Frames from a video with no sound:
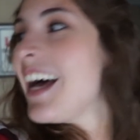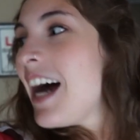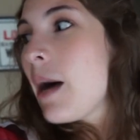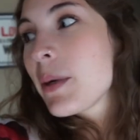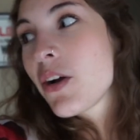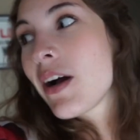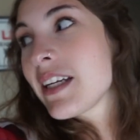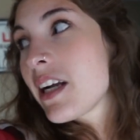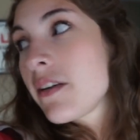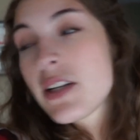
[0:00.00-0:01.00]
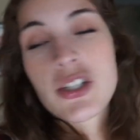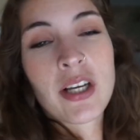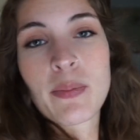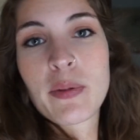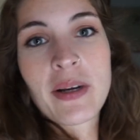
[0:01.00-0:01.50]
I'm gonna go ahead and get out here so I
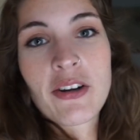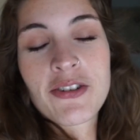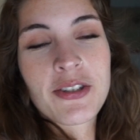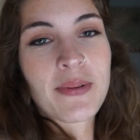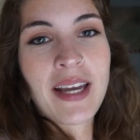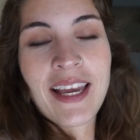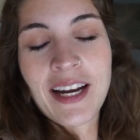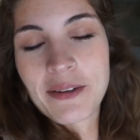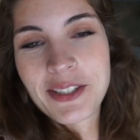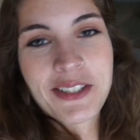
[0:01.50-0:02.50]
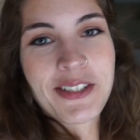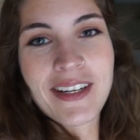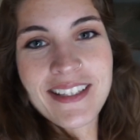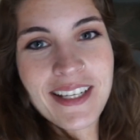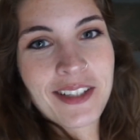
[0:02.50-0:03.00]
can put my groceries away, and I will talk to you
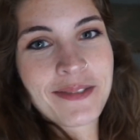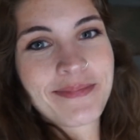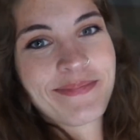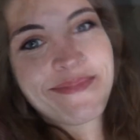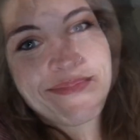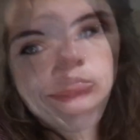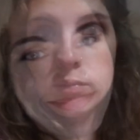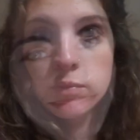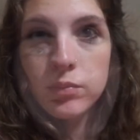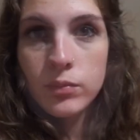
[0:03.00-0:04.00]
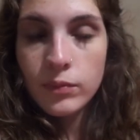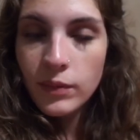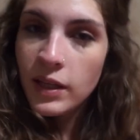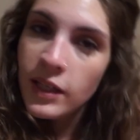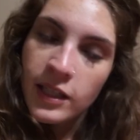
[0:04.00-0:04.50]
guys later.
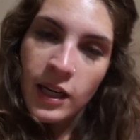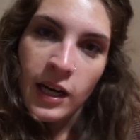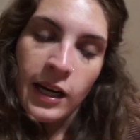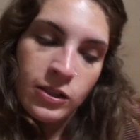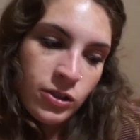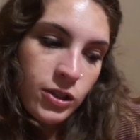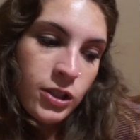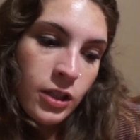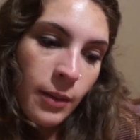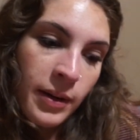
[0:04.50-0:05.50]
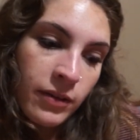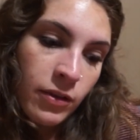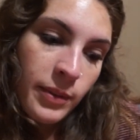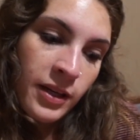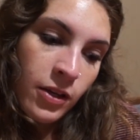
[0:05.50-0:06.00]
Ian and I actually just got back
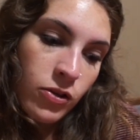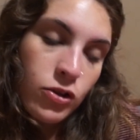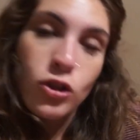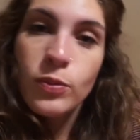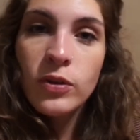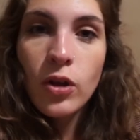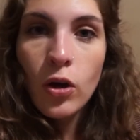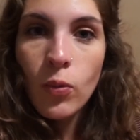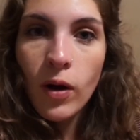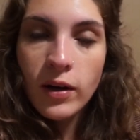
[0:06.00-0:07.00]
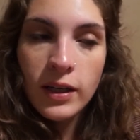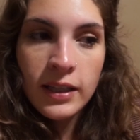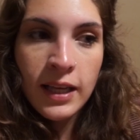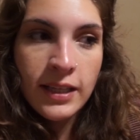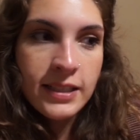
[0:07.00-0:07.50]
from another super long walk
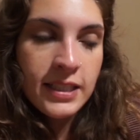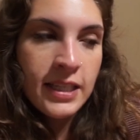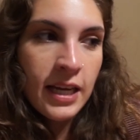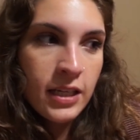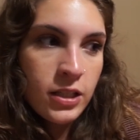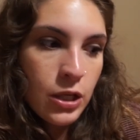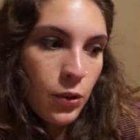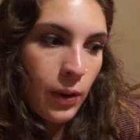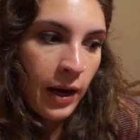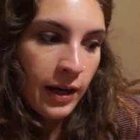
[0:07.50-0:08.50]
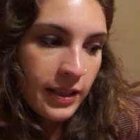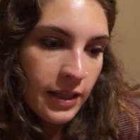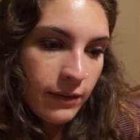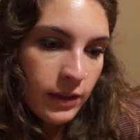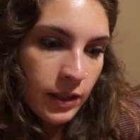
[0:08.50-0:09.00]
again today, so I
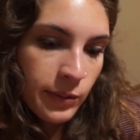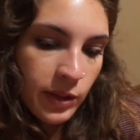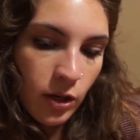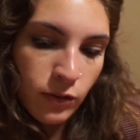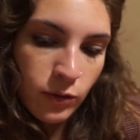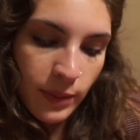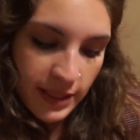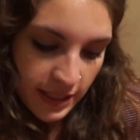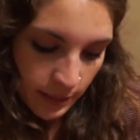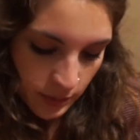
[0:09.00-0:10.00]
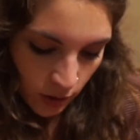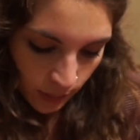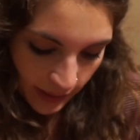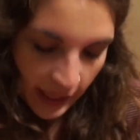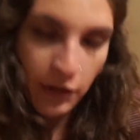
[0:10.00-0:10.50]
definitely went over my steps on
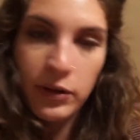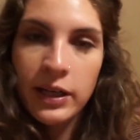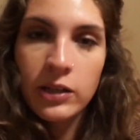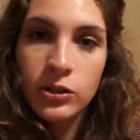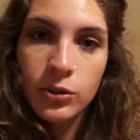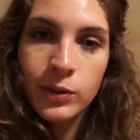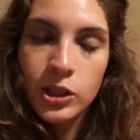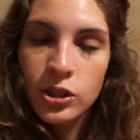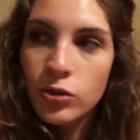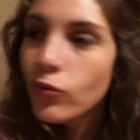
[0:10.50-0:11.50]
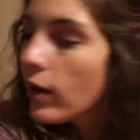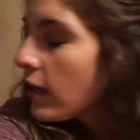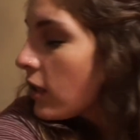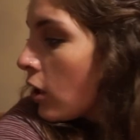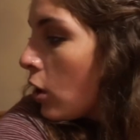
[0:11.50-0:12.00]
my calorie counter, which is
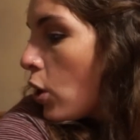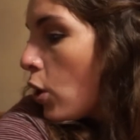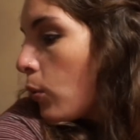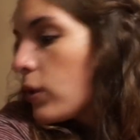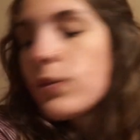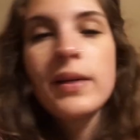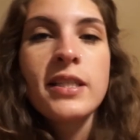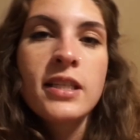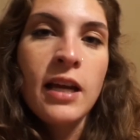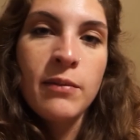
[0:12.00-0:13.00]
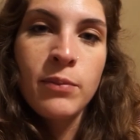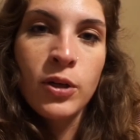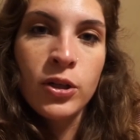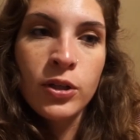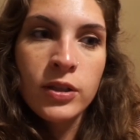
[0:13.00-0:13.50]
great, which means that I
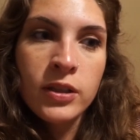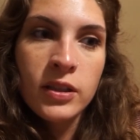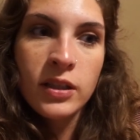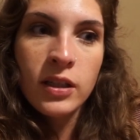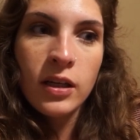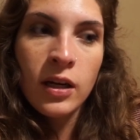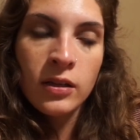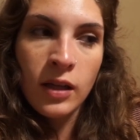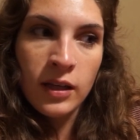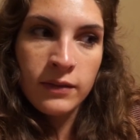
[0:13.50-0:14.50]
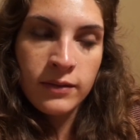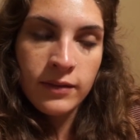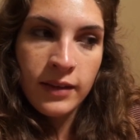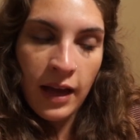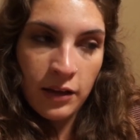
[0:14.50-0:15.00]
burned a lot of
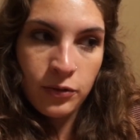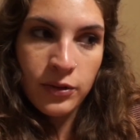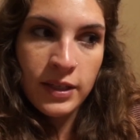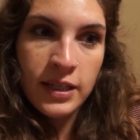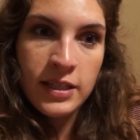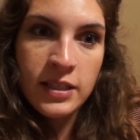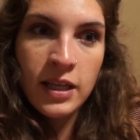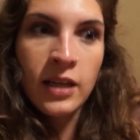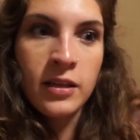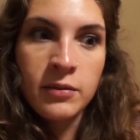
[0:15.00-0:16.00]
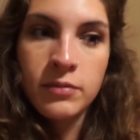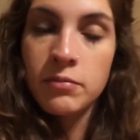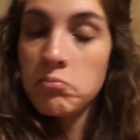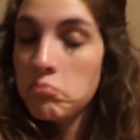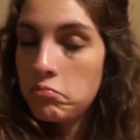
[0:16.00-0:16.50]
calories and
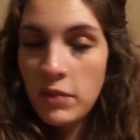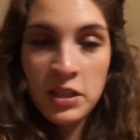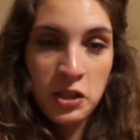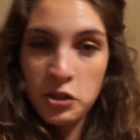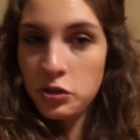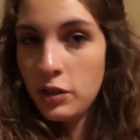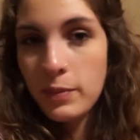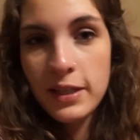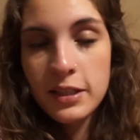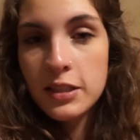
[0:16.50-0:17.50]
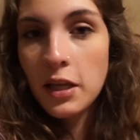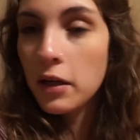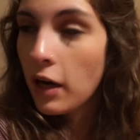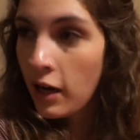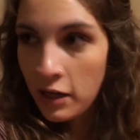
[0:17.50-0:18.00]
essentially means
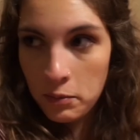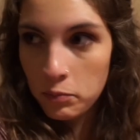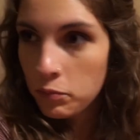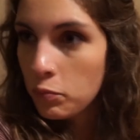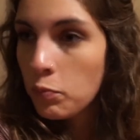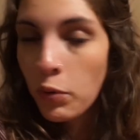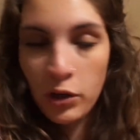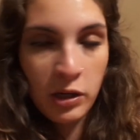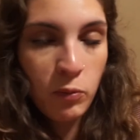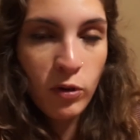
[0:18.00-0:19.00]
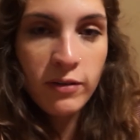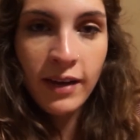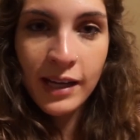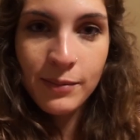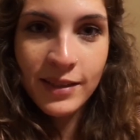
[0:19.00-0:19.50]
that I am burning more
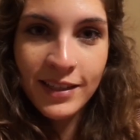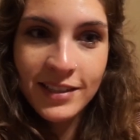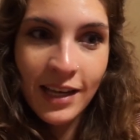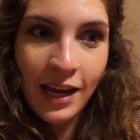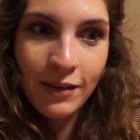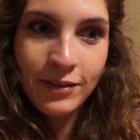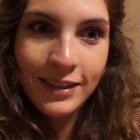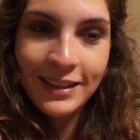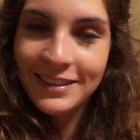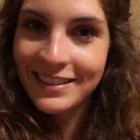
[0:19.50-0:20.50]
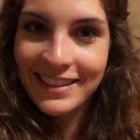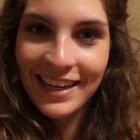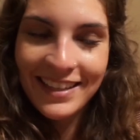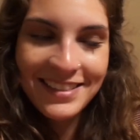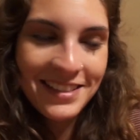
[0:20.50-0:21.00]
fat because I haven't eaten
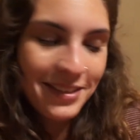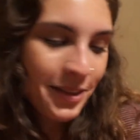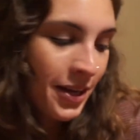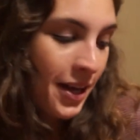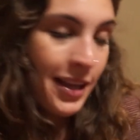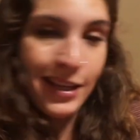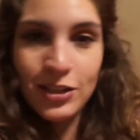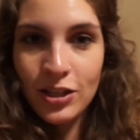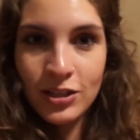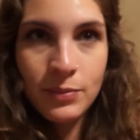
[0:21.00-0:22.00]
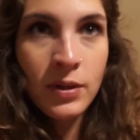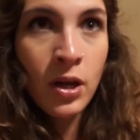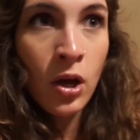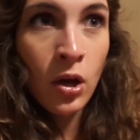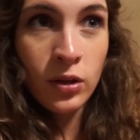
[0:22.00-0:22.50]
today, so that's awesome.
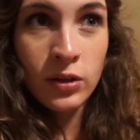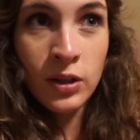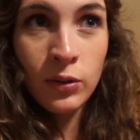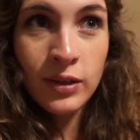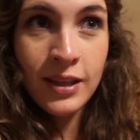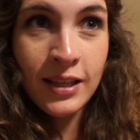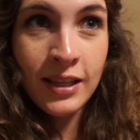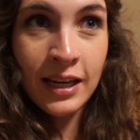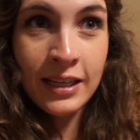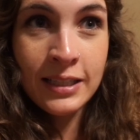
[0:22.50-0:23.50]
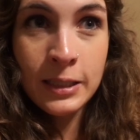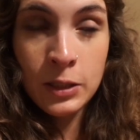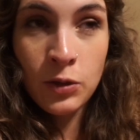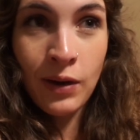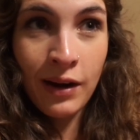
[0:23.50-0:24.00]
The only that I did
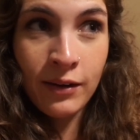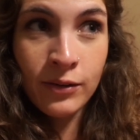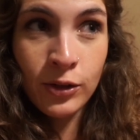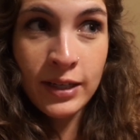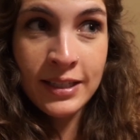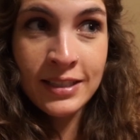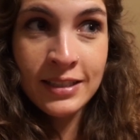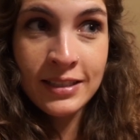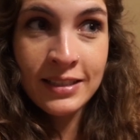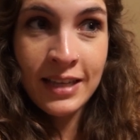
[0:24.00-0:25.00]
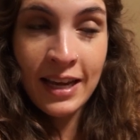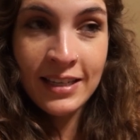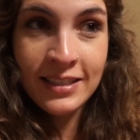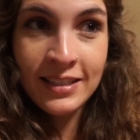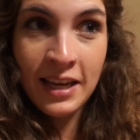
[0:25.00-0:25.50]
do, however, is
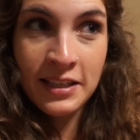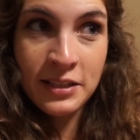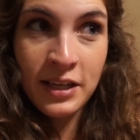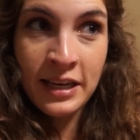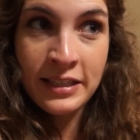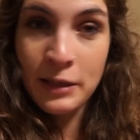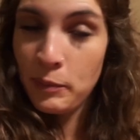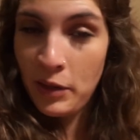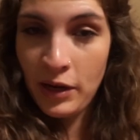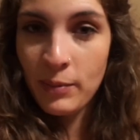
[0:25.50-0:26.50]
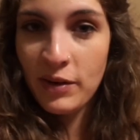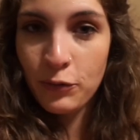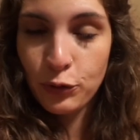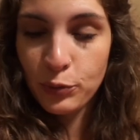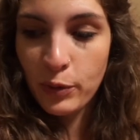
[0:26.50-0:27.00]
taste test a dip that I made
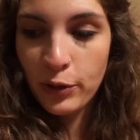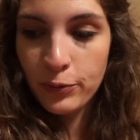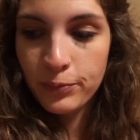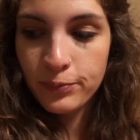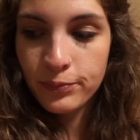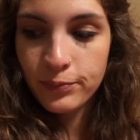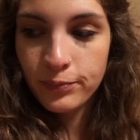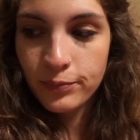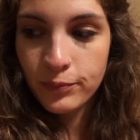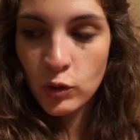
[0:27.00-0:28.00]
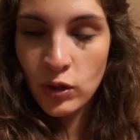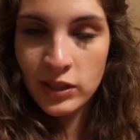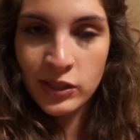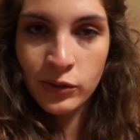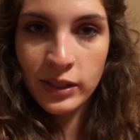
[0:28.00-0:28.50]
for tomorrow. So
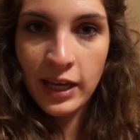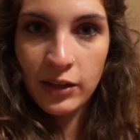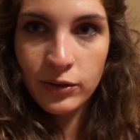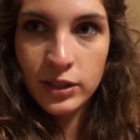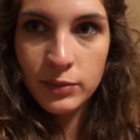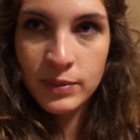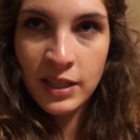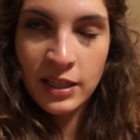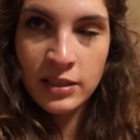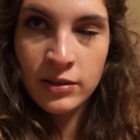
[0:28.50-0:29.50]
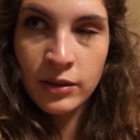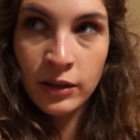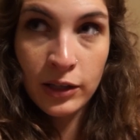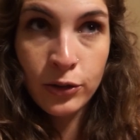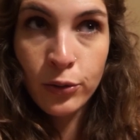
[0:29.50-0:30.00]
that's the only calories, besides
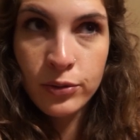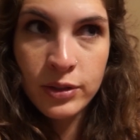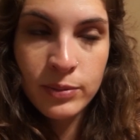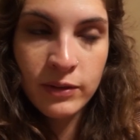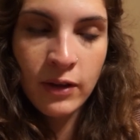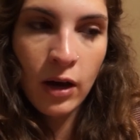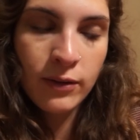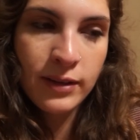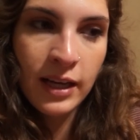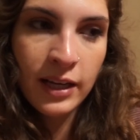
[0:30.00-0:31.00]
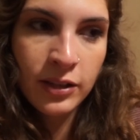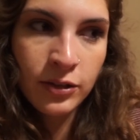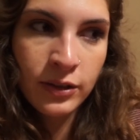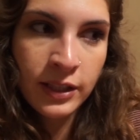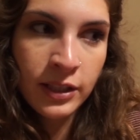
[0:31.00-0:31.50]
like 2 sips of coffee I had
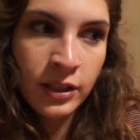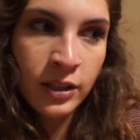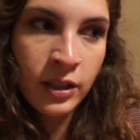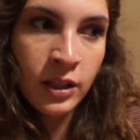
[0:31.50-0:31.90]
earlier.